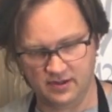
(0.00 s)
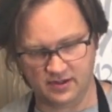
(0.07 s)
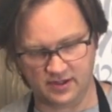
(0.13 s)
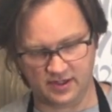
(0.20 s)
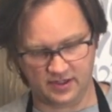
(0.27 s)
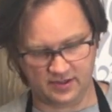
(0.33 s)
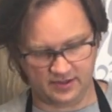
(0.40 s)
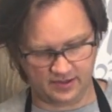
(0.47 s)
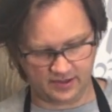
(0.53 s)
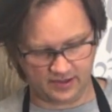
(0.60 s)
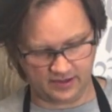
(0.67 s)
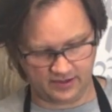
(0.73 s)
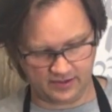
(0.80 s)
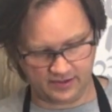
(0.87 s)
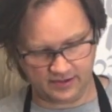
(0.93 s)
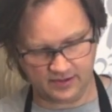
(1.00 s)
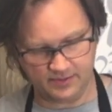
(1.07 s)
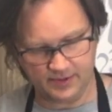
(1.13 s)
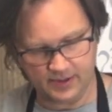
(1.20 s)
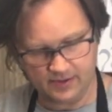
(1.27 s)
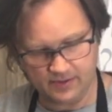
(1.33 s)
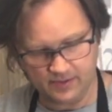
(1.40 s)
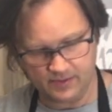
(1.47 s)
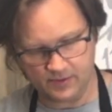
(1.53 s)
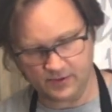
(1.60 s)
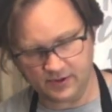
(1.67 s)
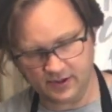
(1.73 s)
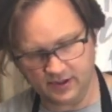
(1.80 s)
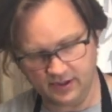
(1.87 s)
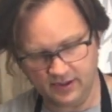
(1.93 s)
Again, like I talked about at one
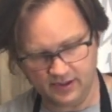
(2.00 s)
point,